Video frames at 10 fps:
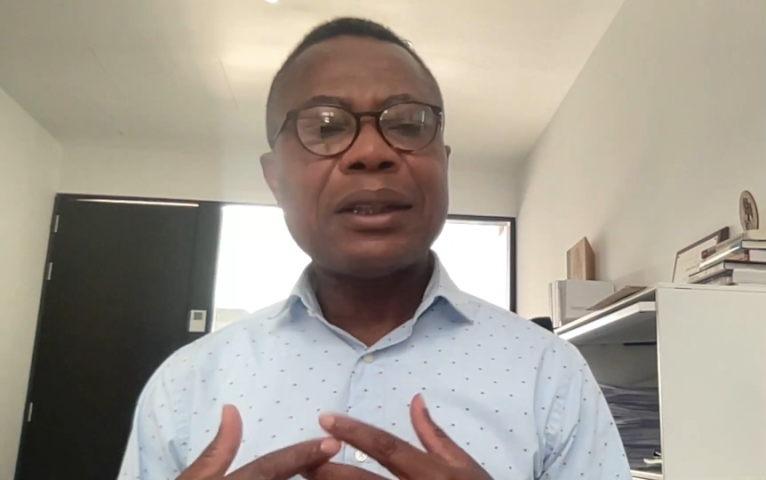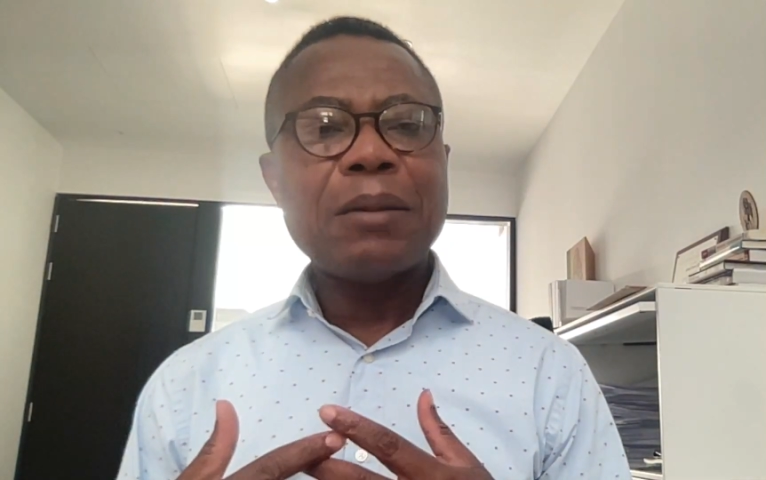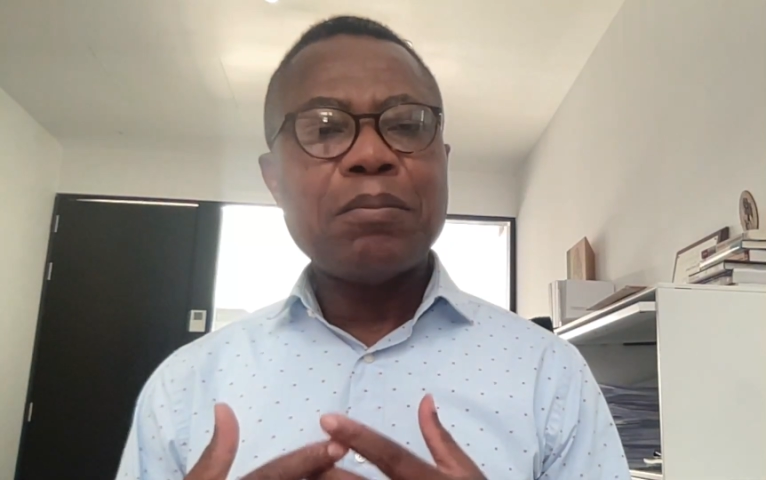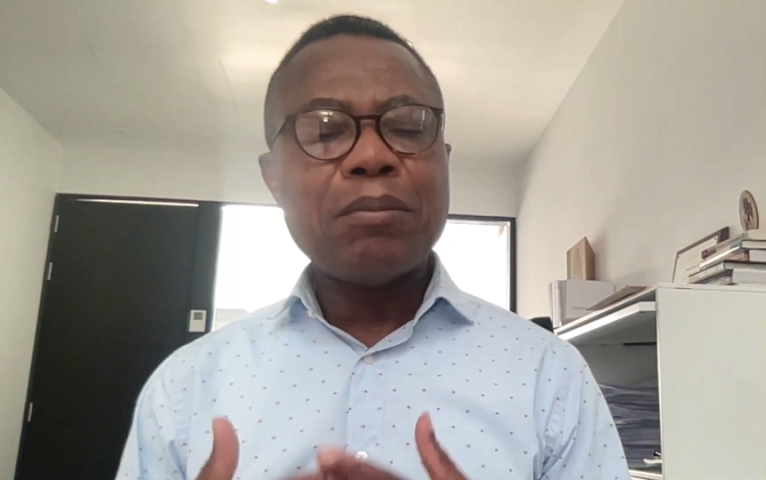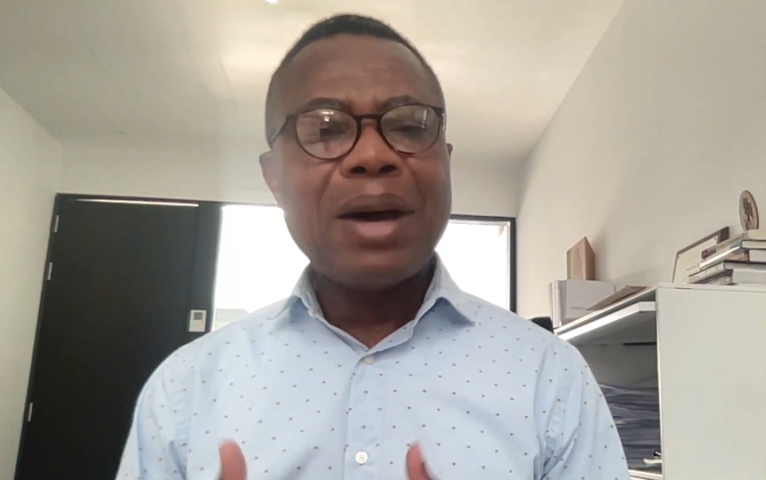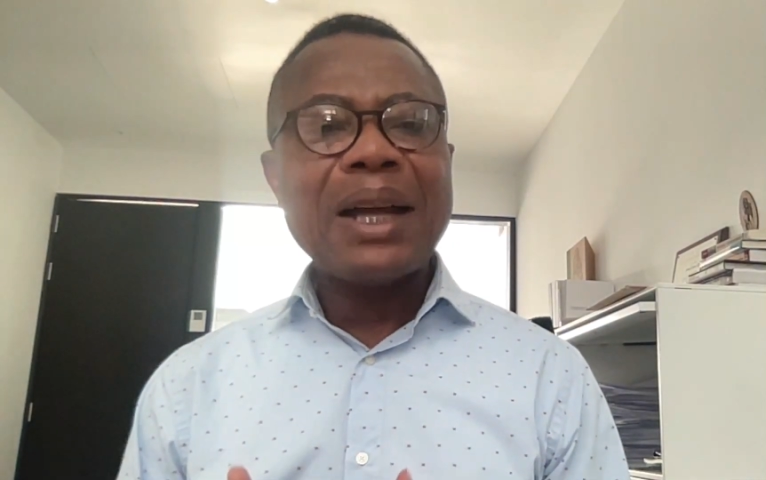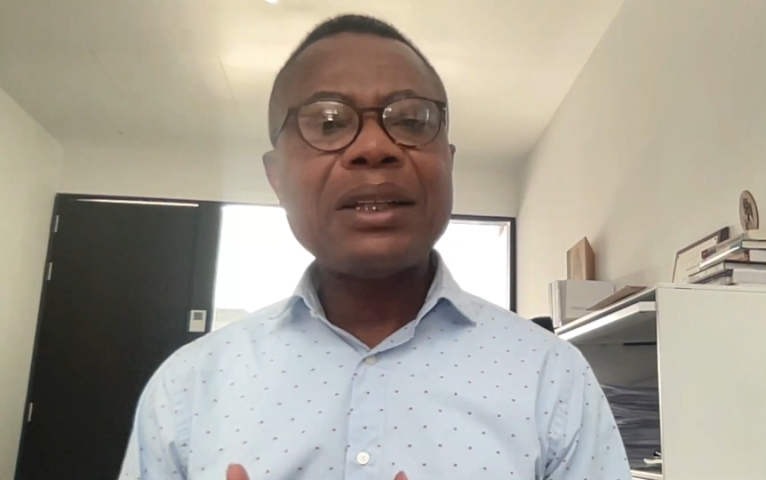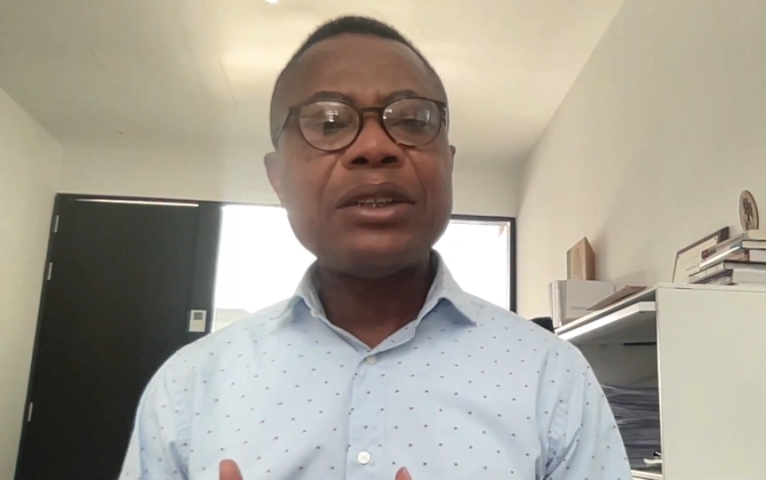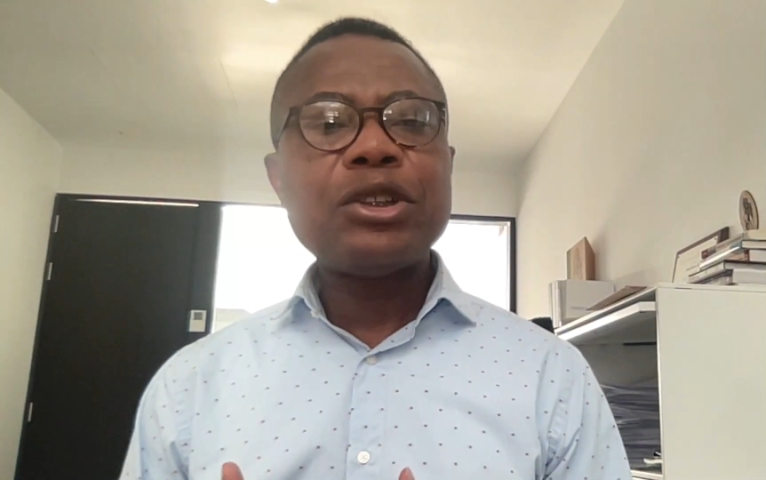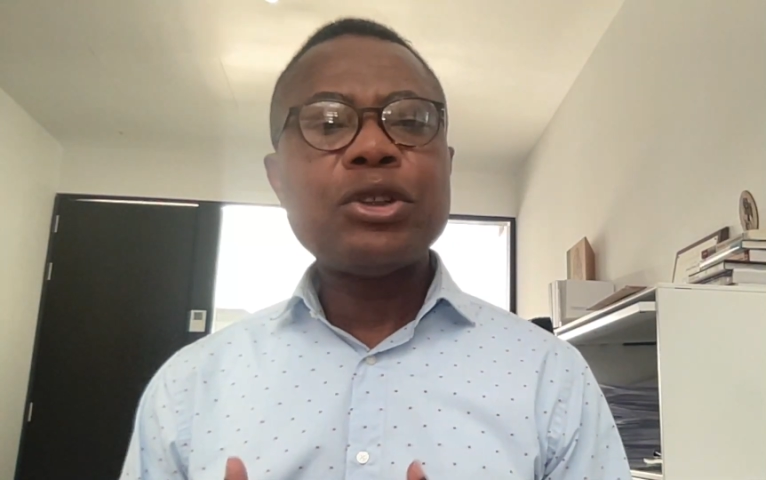the
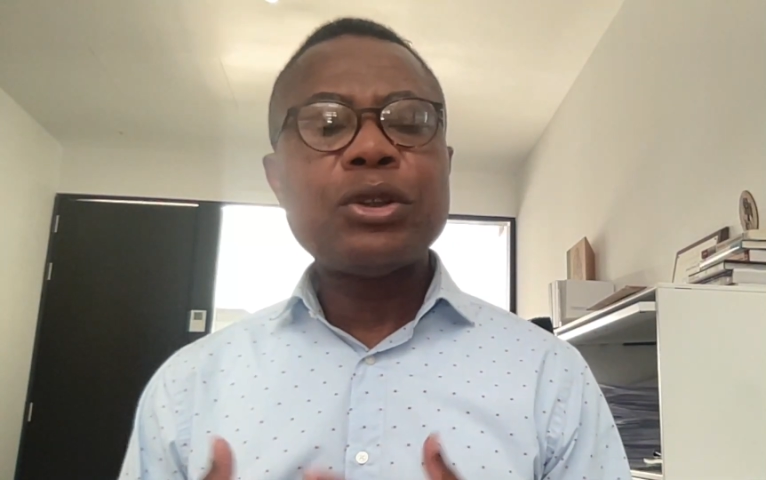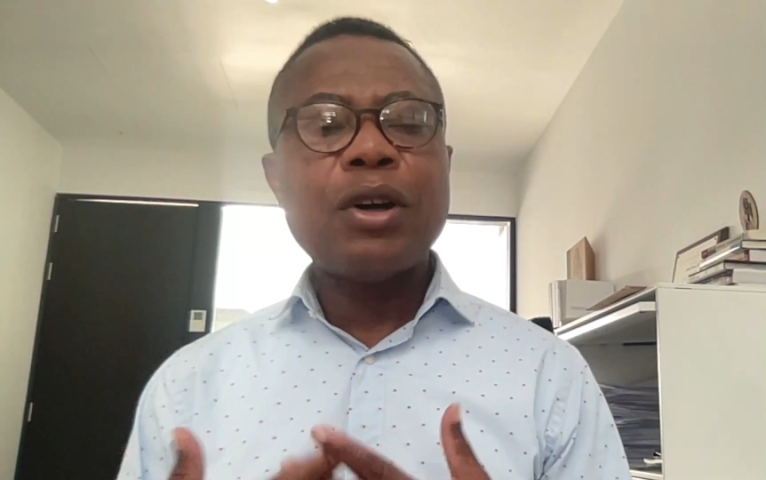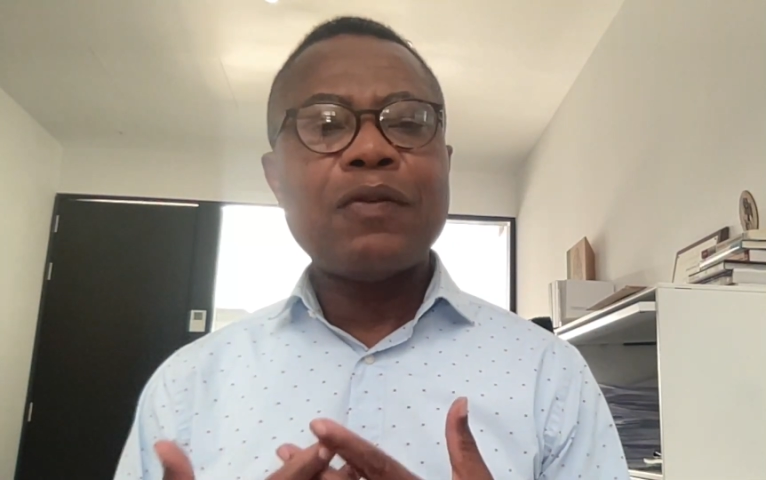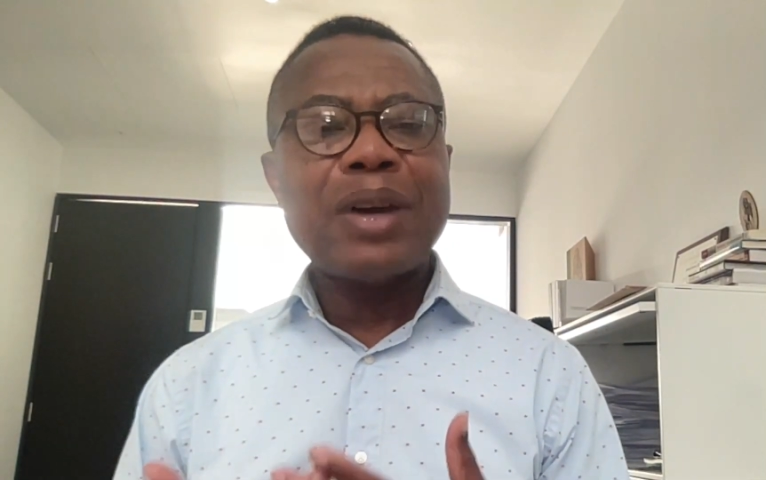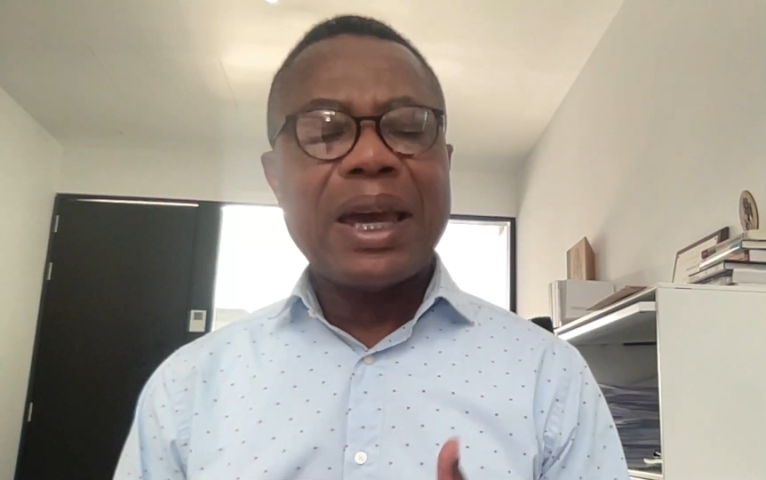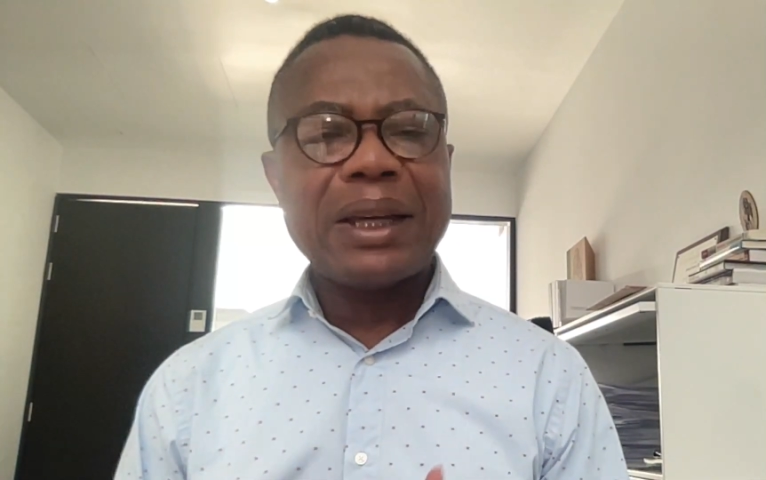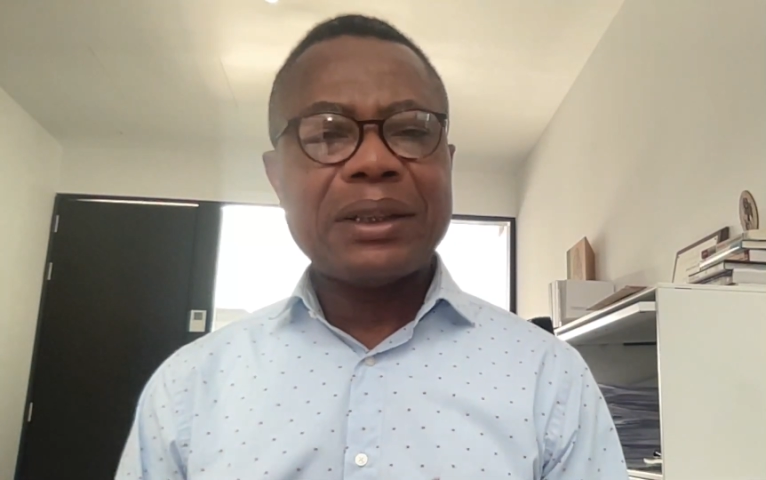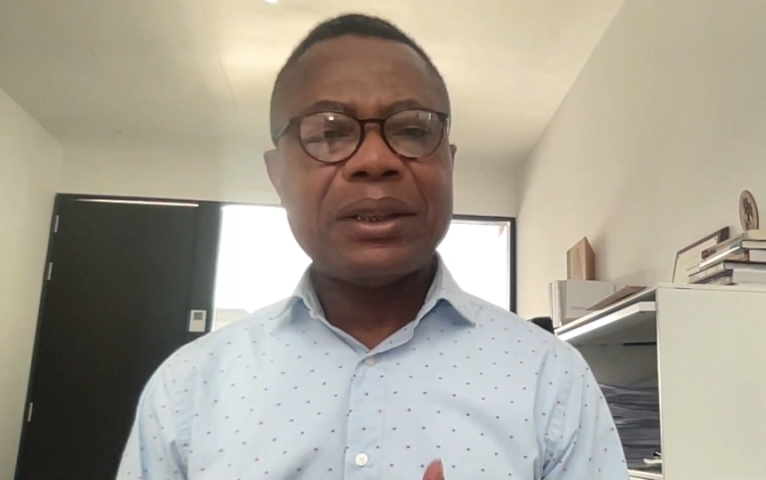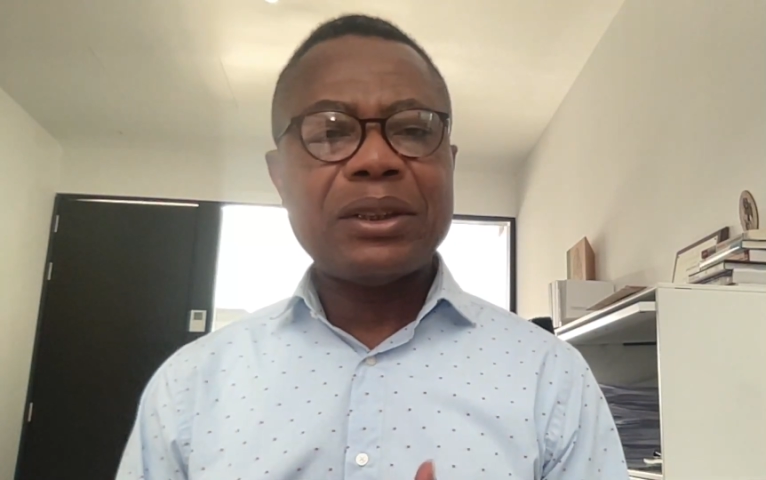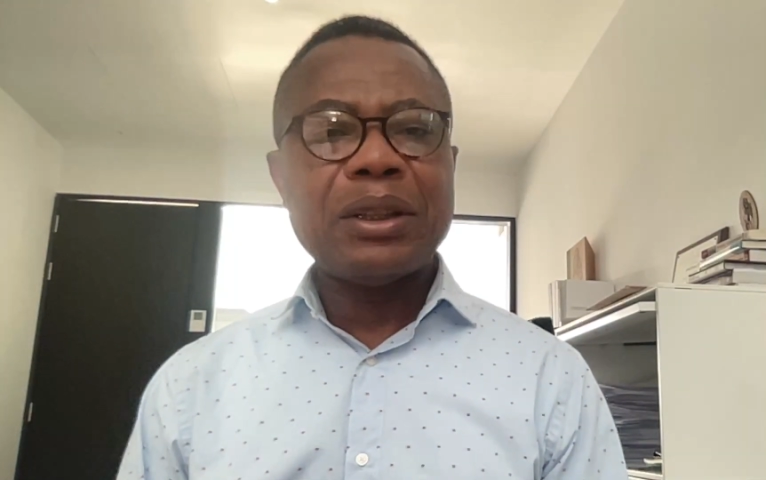magnitude of
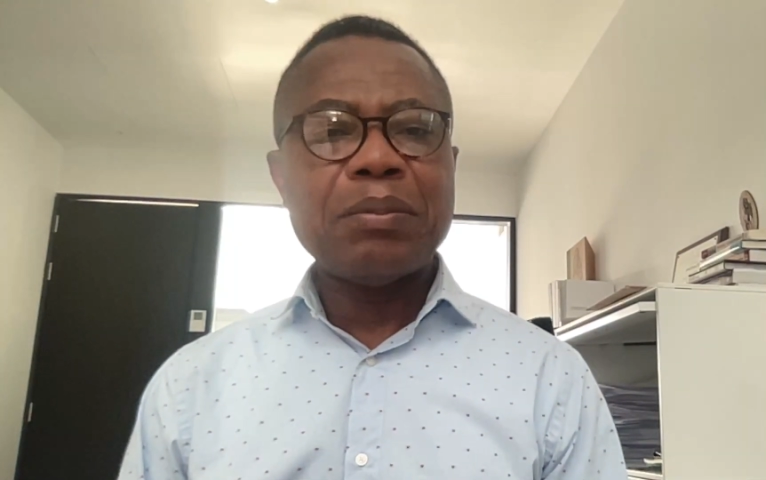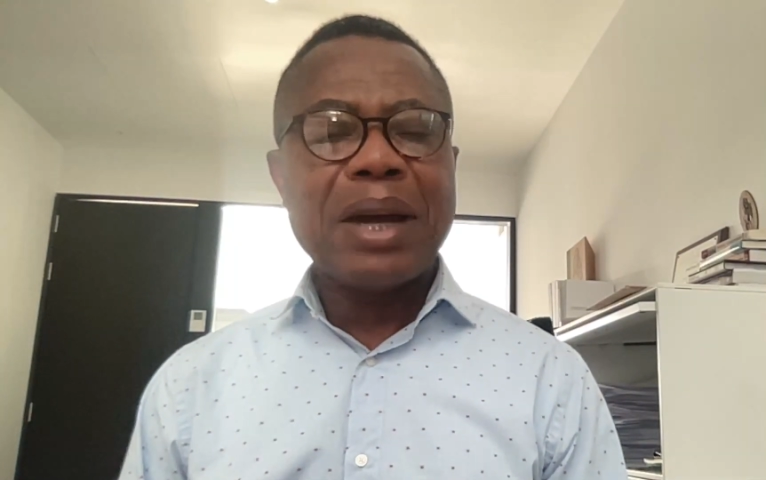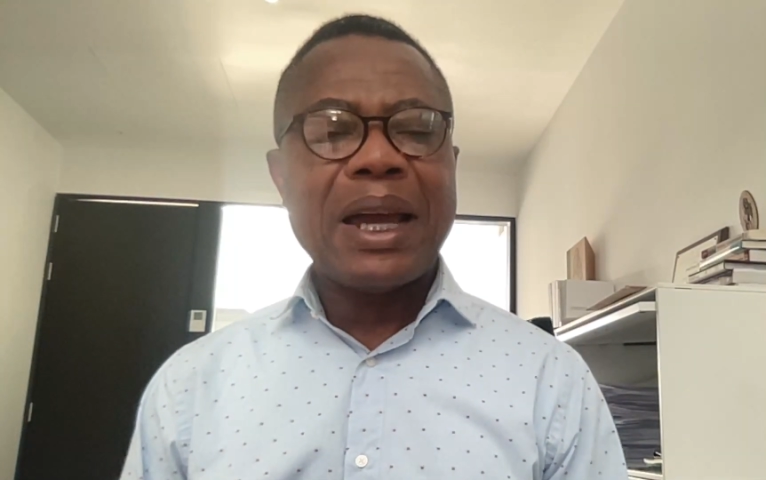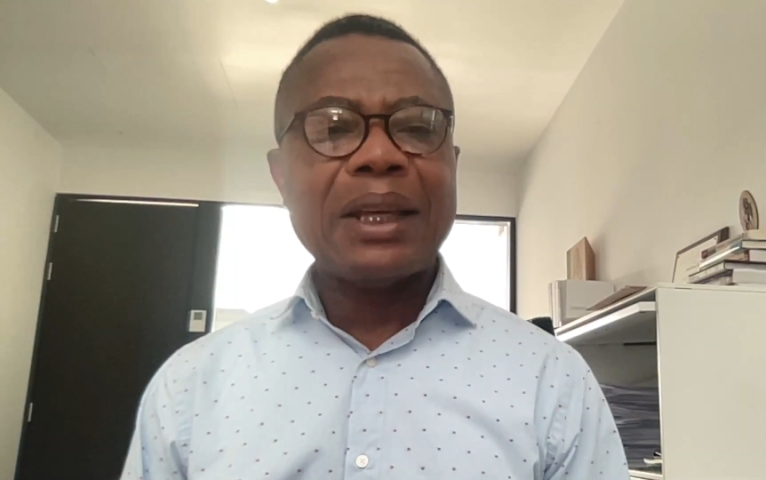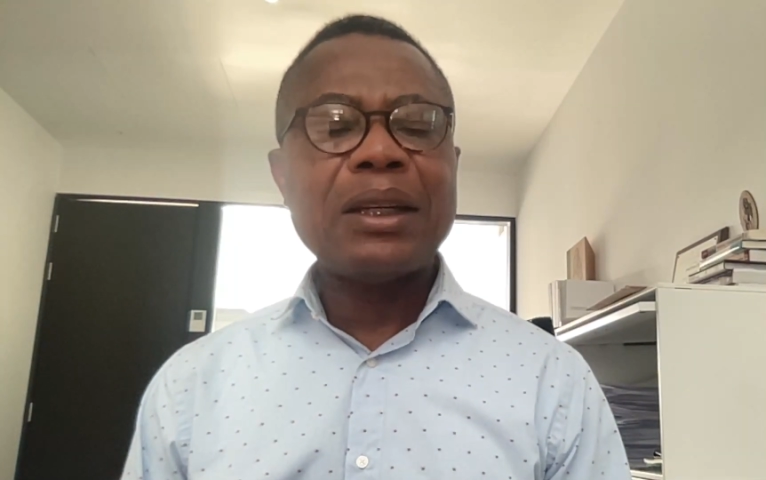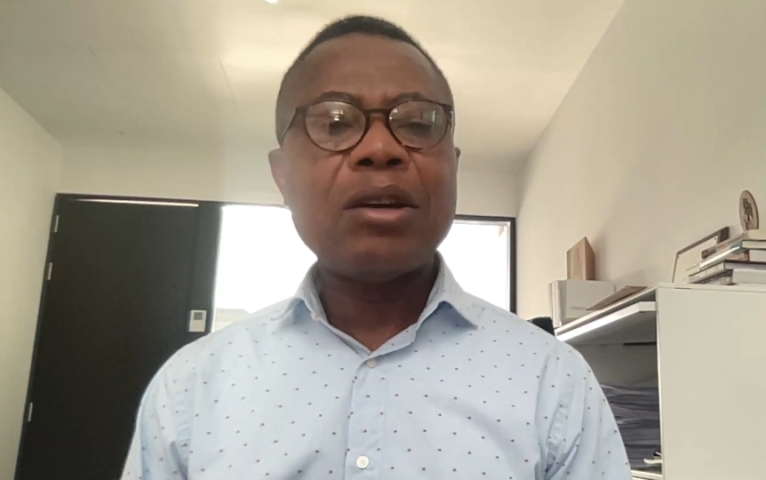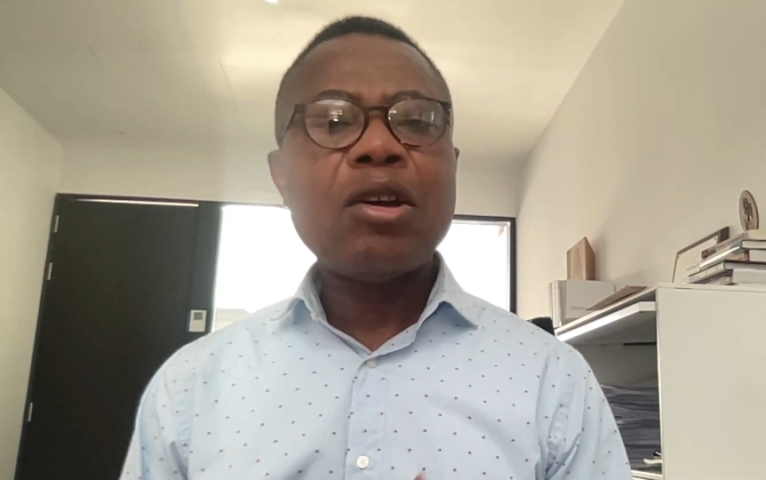excess demand